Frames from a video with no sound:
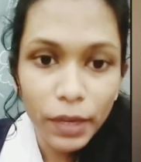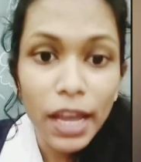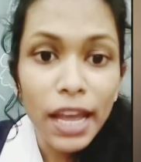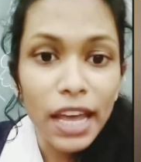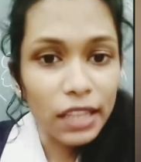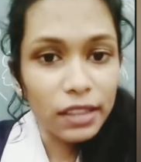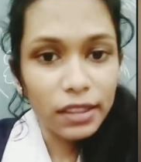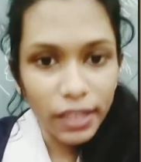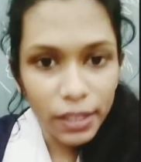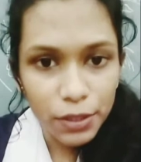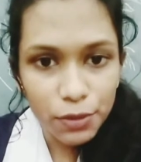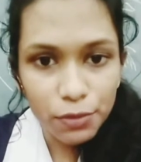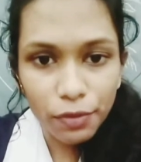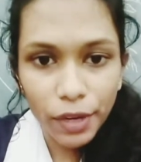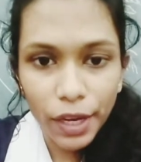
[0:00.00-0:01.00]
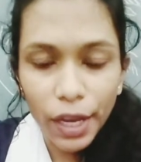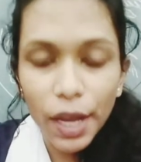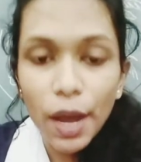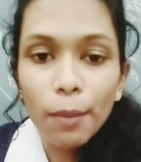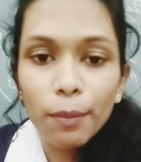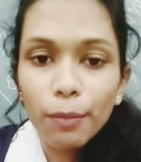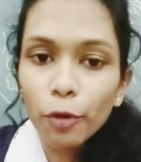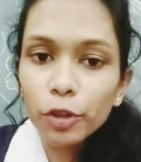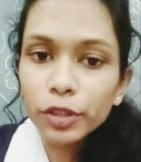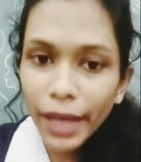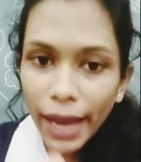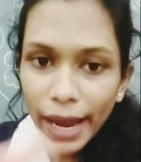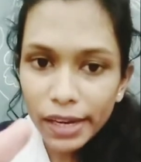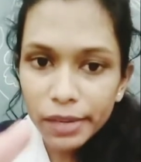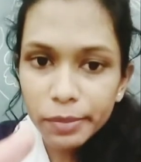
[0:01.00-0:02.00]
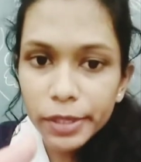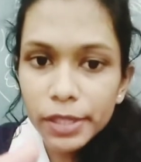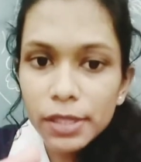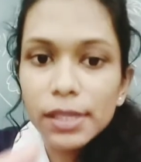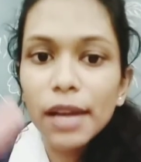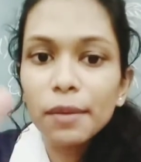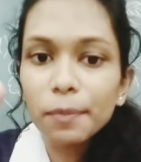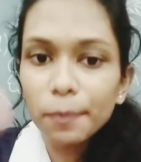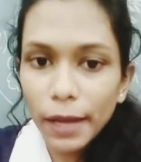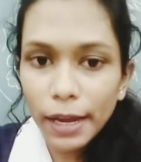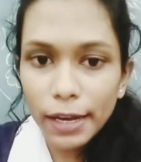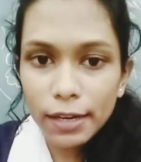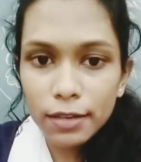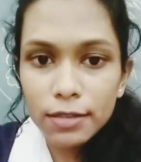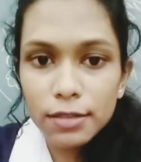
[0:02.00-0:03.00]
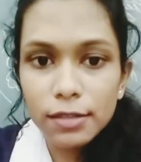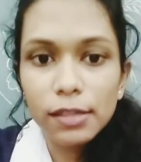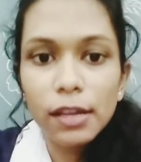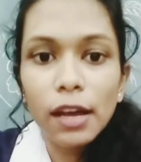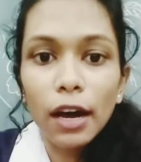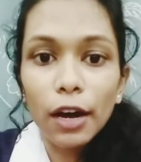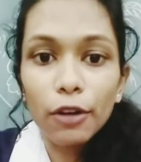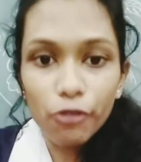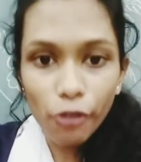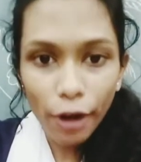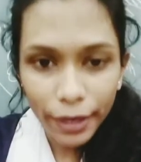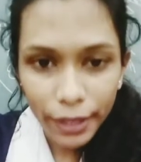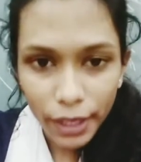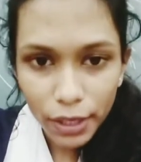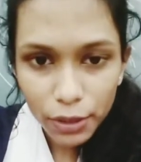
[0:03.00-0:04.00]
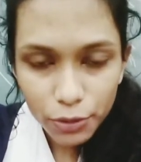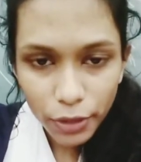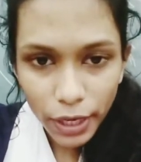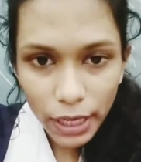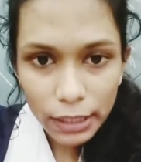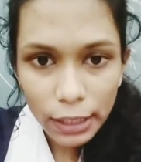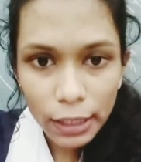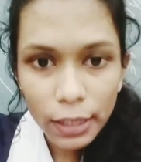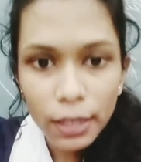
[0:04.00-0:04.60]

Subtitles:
In this way, both animals and plants are working together